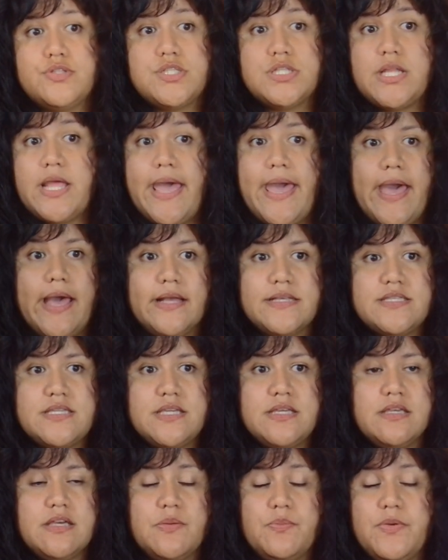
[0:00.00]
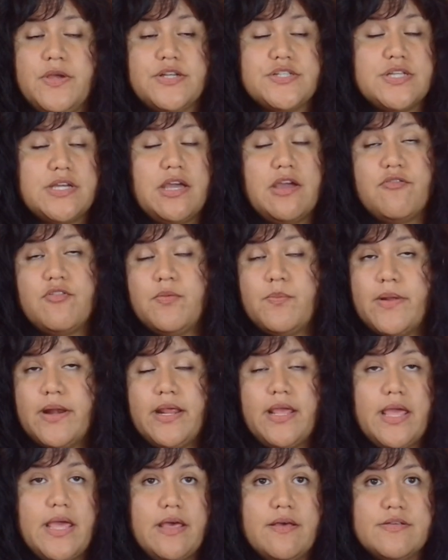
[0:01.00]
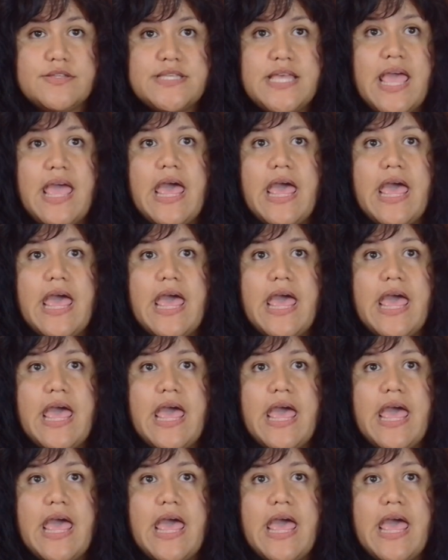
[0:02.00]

to the acting compared to everybody else.